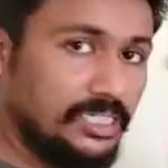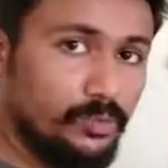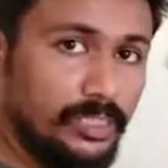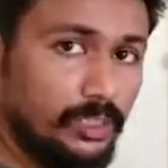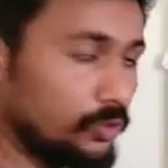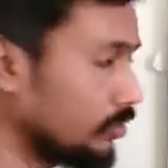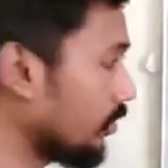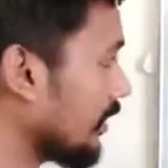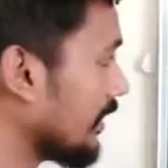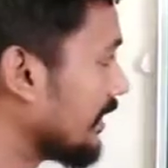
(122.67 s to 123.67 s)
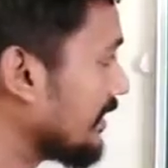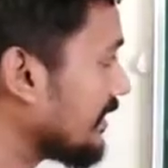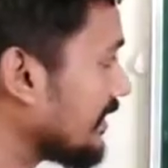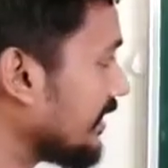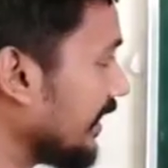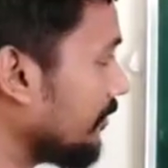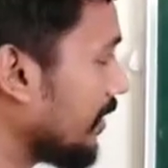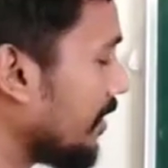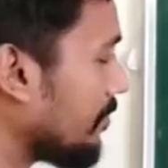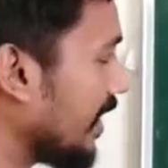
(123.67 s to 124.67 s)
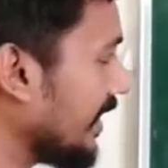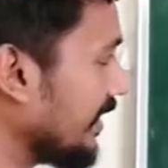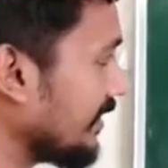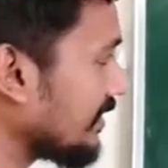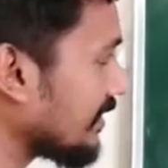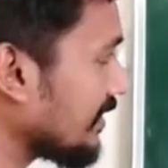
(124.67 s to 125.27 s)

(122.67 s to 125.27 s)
equal to sigma minus